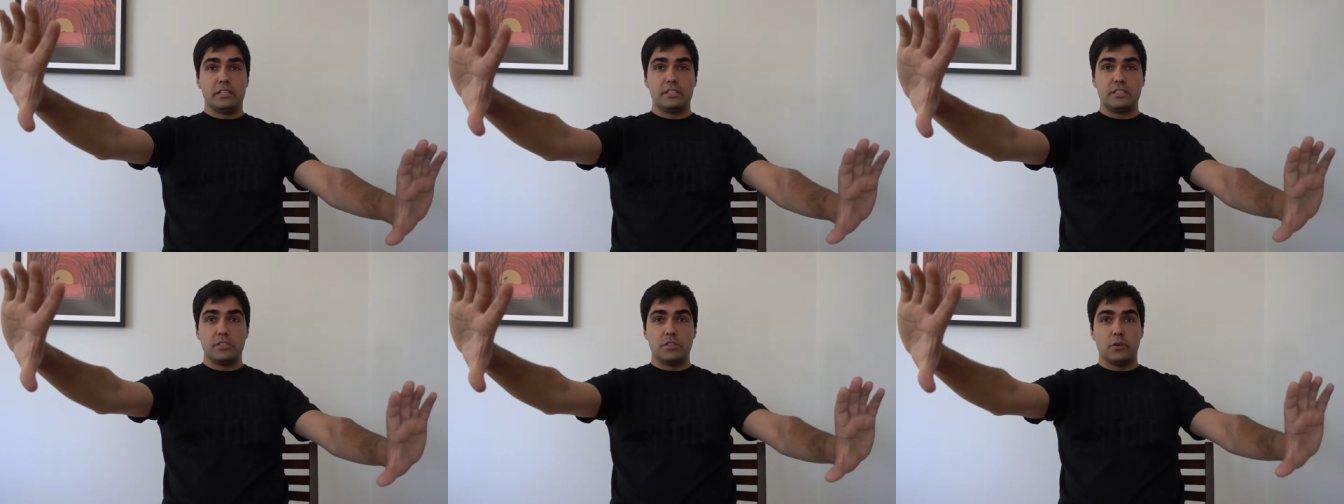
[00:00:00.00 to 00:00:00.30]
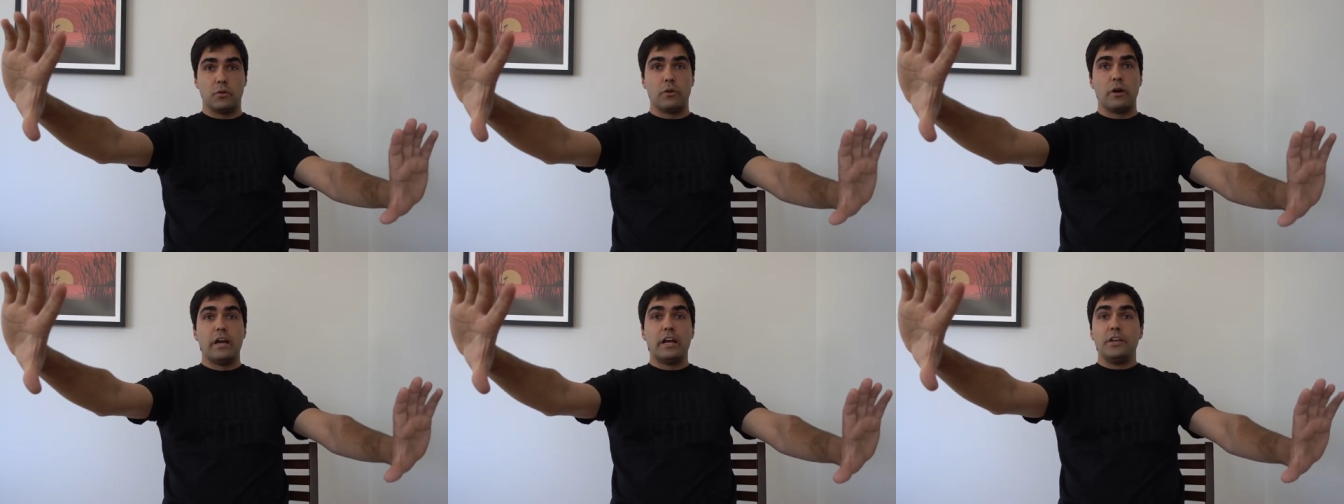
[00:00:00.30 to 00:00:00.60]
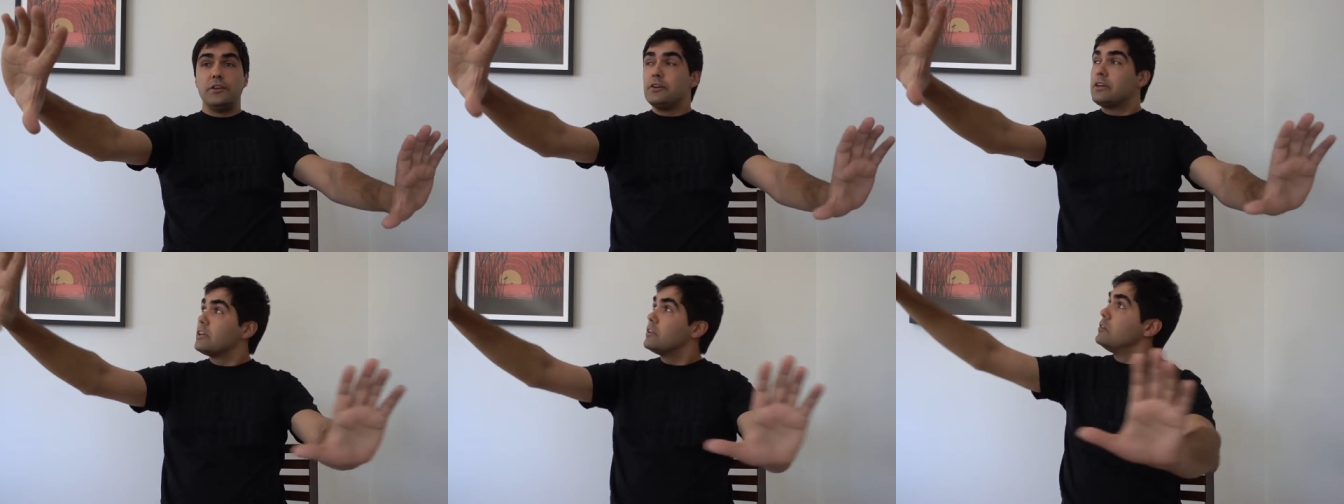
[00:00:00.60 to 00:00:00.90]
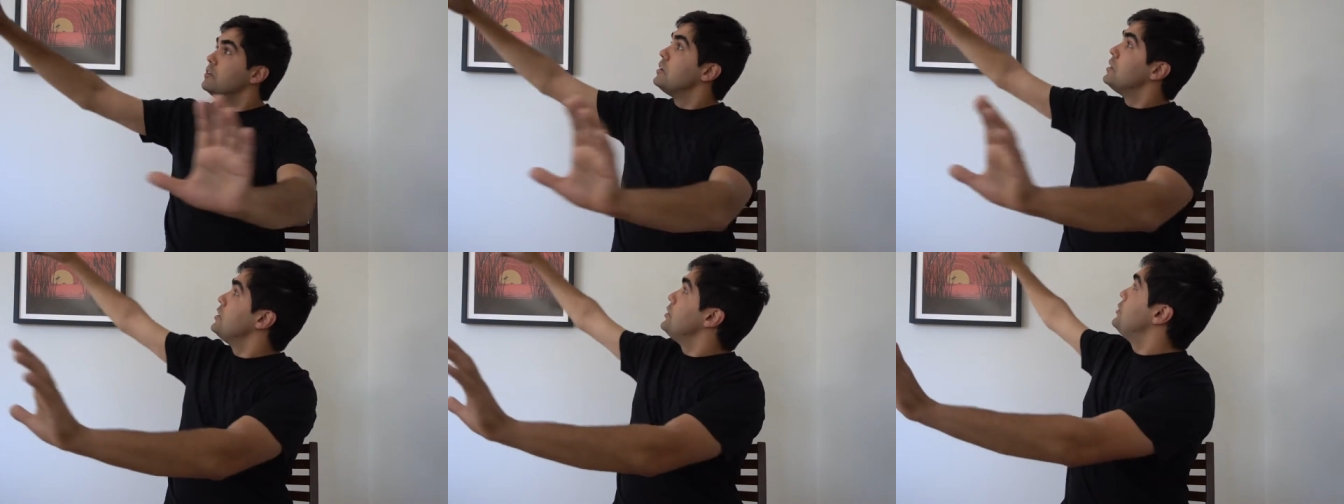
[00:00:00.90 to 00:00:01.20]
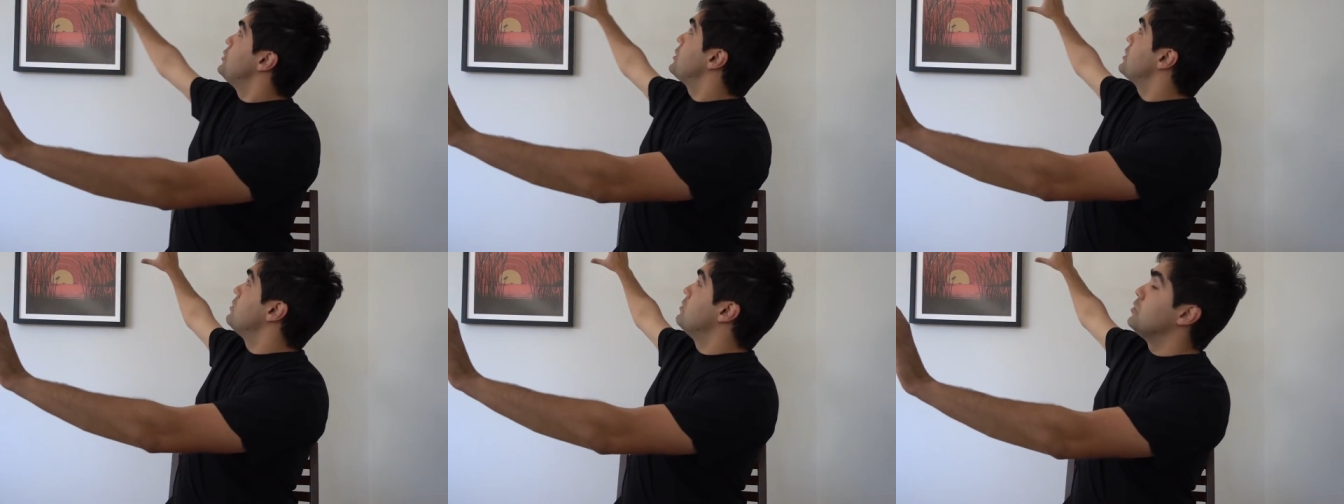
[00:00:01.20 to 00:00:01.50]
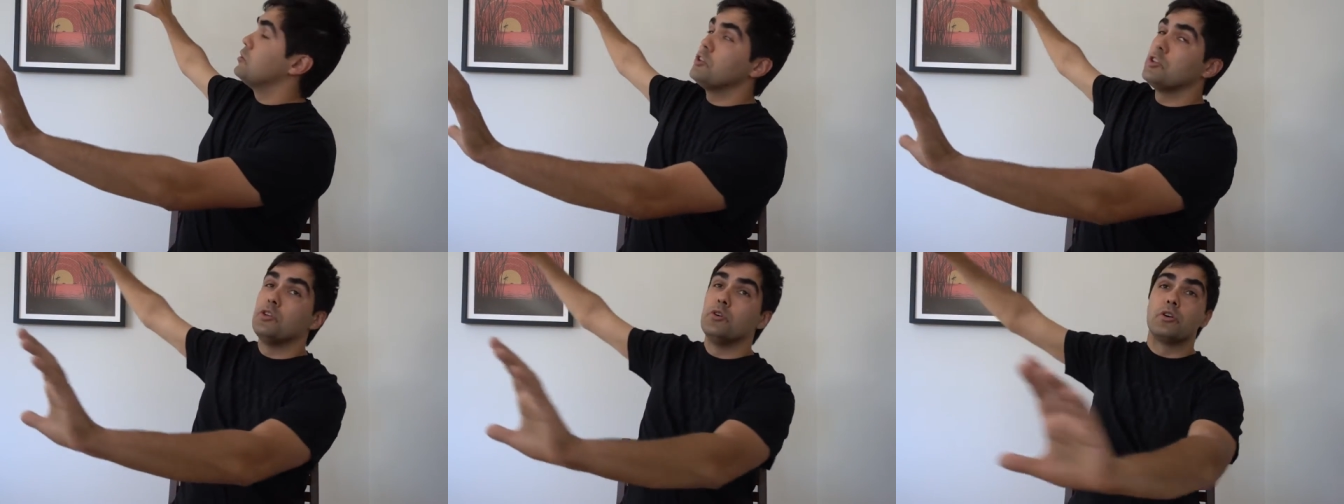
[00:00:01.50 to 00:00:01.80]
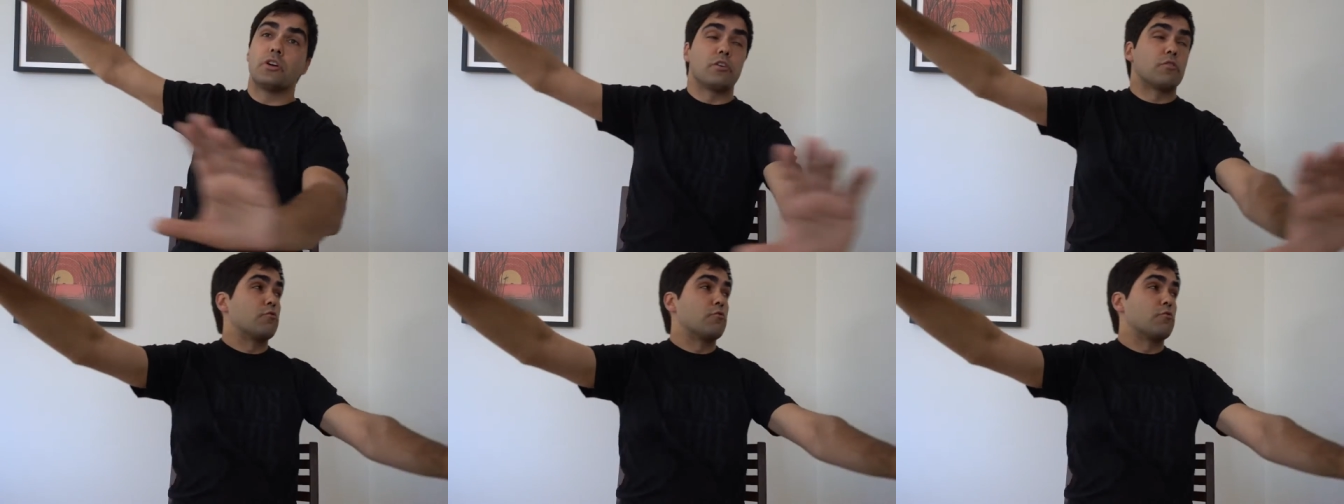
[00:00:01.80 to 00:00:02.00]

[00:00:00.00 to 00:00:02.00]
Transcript: So you can you can look